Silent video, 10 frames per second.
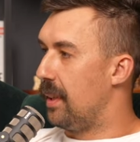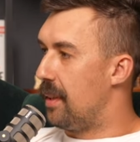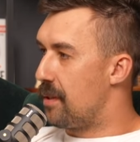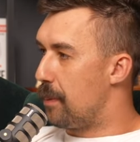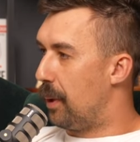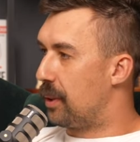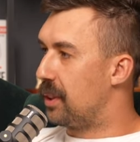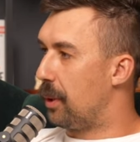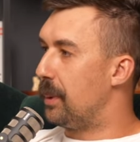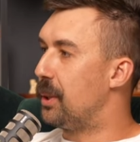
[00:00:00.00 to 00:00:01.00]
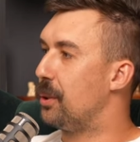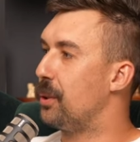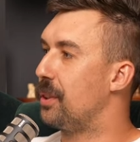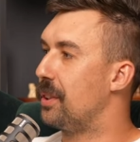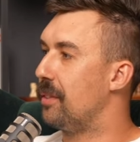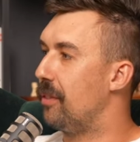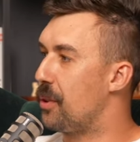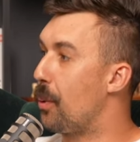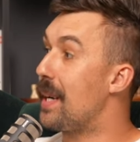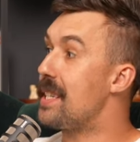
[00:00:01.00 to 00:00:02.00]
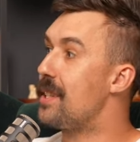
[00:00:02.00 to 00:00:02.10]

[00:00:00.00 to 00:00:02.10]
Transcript: There's a box of zombie chews for twenty